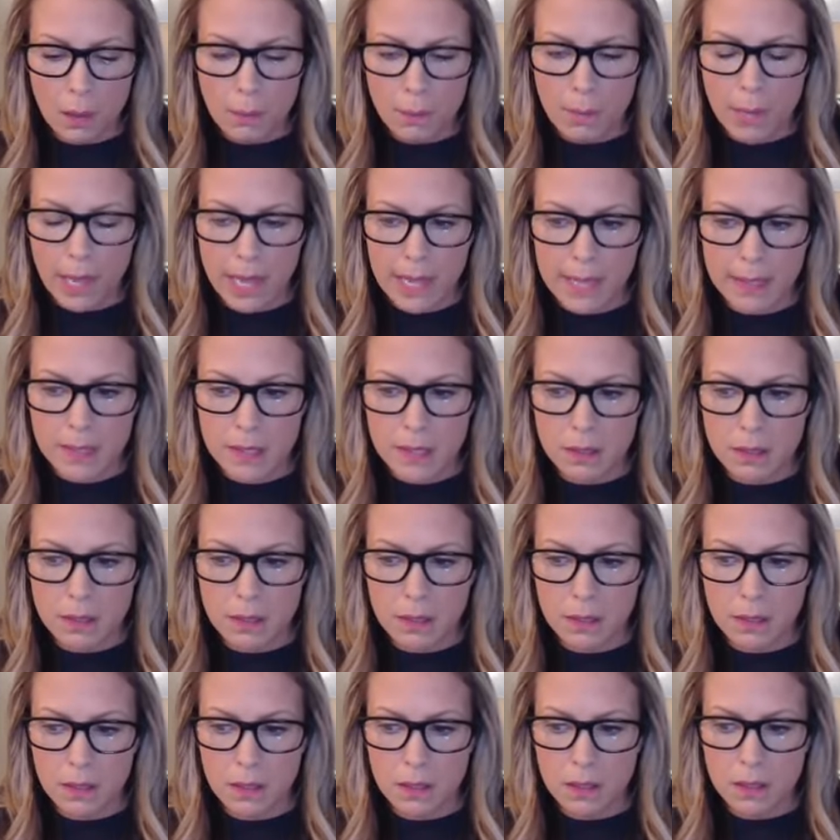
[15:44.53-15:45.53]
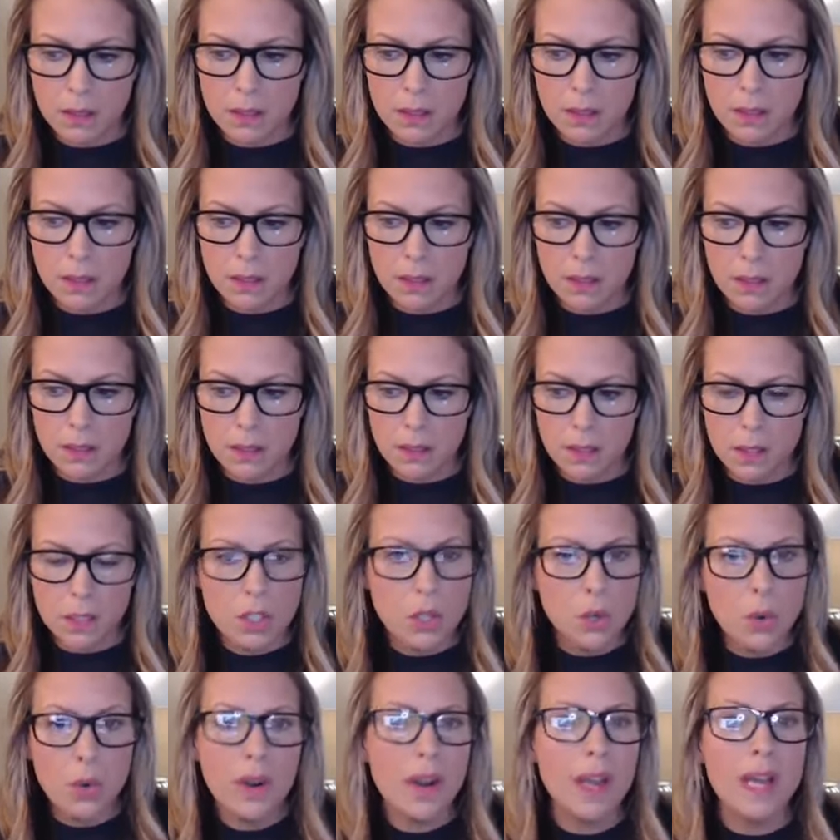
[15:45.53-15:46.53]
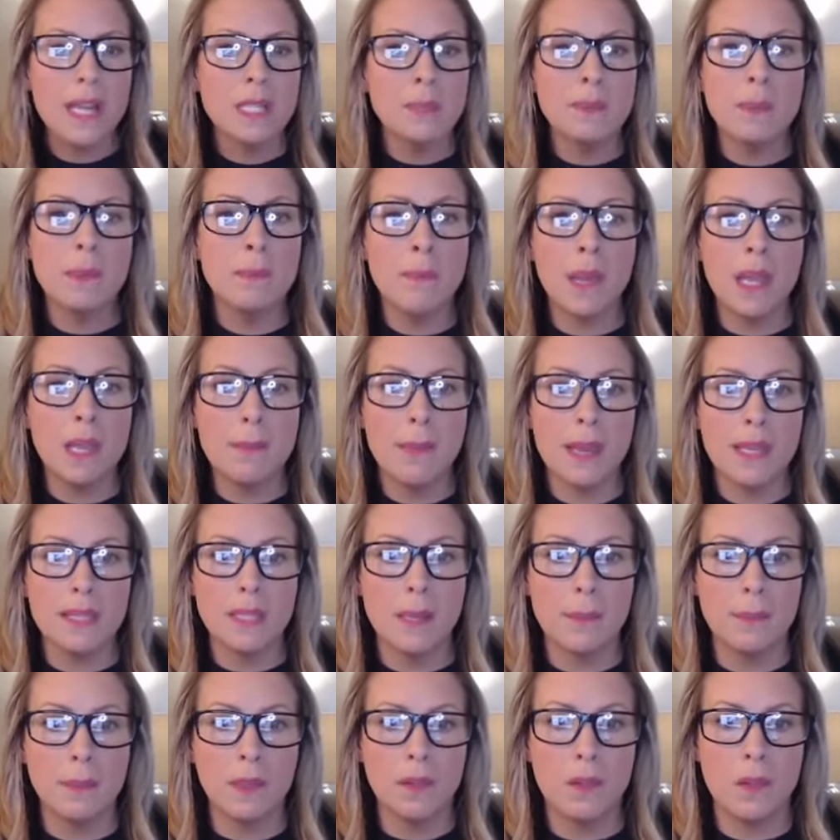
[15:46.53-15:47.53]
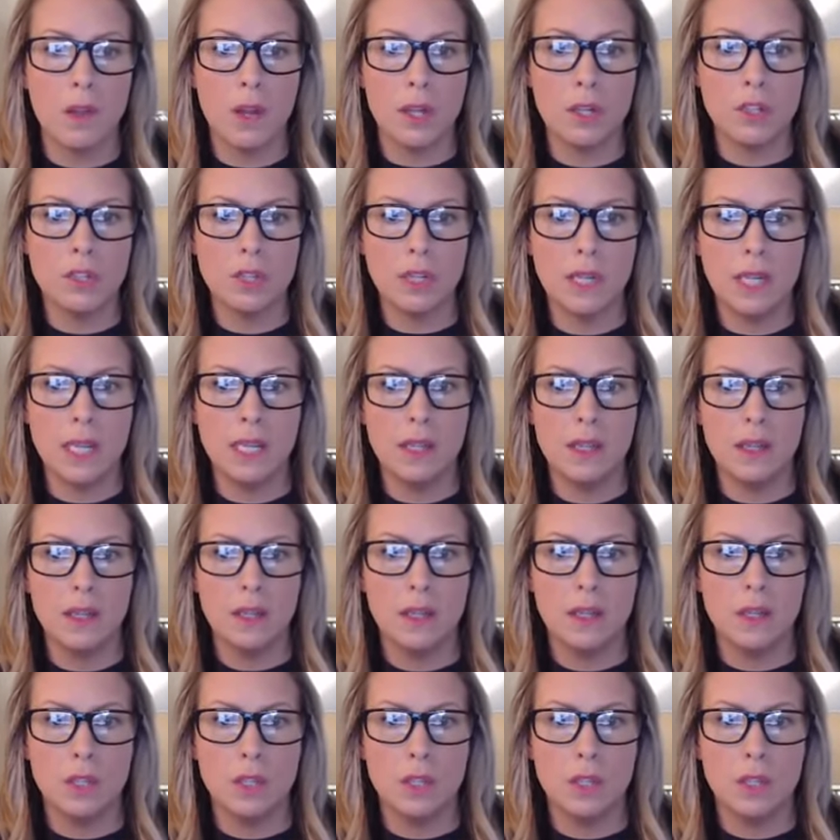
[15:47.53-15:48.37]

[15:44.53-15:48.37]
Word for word: But your husband might mess up the laundry,